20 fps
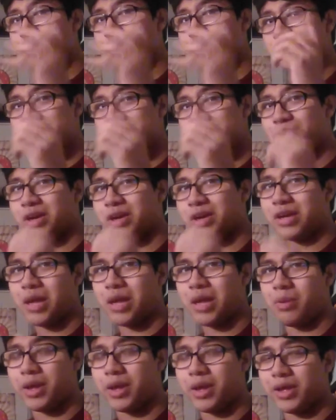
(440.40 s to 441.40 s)
Sprite
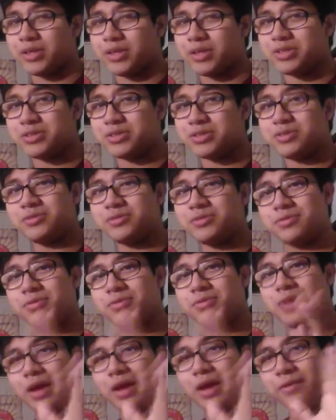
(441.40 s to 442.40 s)
lemonades
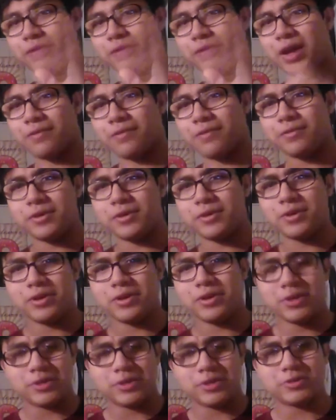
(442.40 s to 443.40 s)
out of 5.
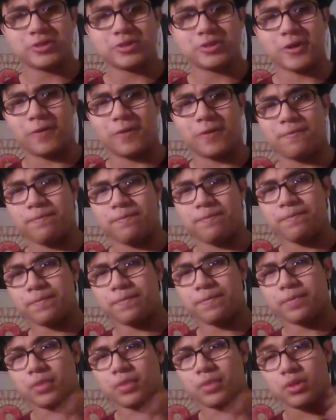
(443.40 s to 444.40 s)
So,
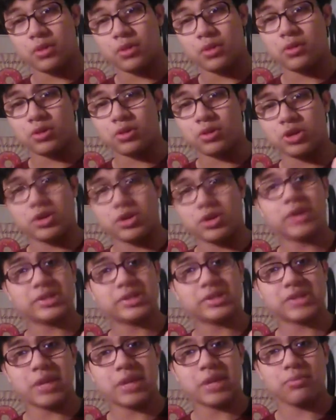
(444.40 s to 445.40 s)
do you like
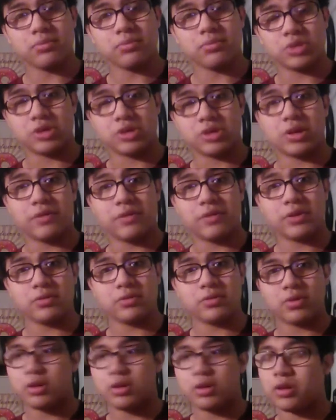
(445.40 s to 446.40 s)
this game? Do you love it?
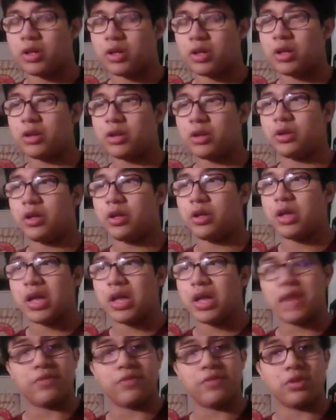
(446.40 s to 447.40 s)
And
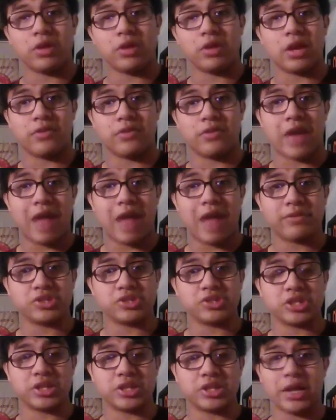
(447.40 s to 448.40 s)
if you haven't
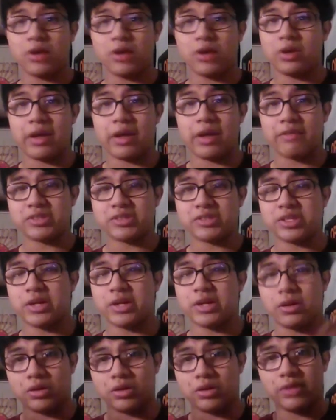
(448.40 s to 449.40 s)
checked it out and you haven't seen it,
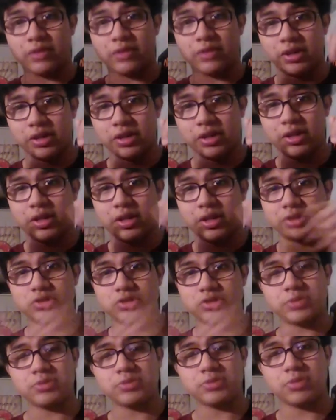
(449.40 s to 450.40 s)
I'll leave a link in the
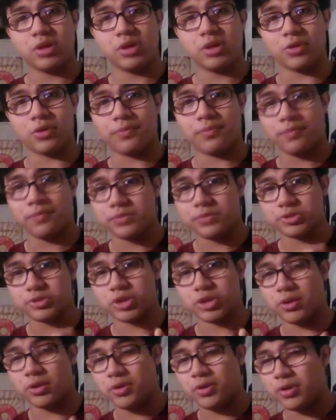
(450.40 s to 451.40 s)
description below.
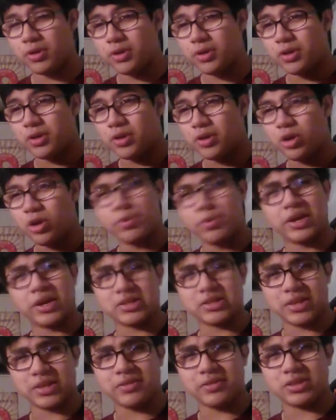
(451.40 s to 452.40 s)
So, hope you guys
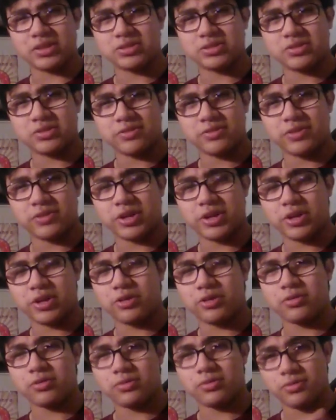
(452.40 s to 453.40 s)
love this video.